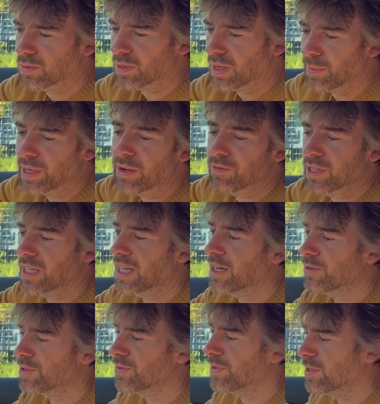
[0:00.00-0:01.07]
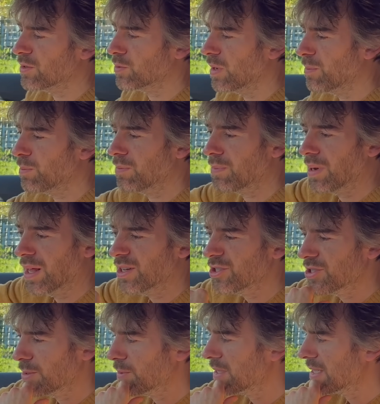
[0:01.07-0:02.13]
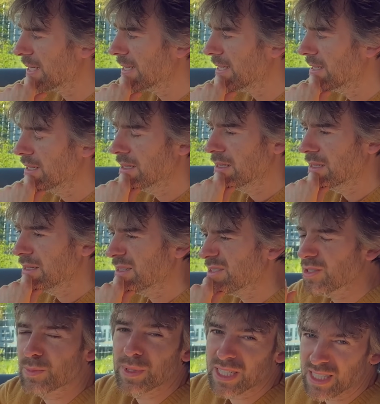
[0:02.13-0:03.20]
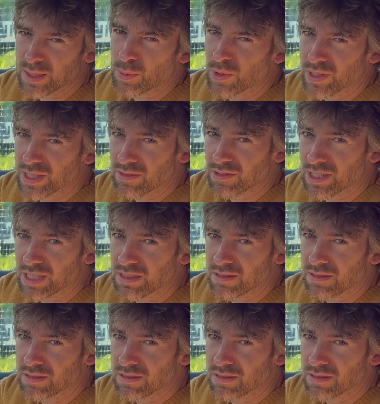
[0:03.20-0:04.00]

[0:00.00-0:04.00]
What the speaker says: I mean, everything else feels quite plush, I would say. So it's a bit disappointing, really,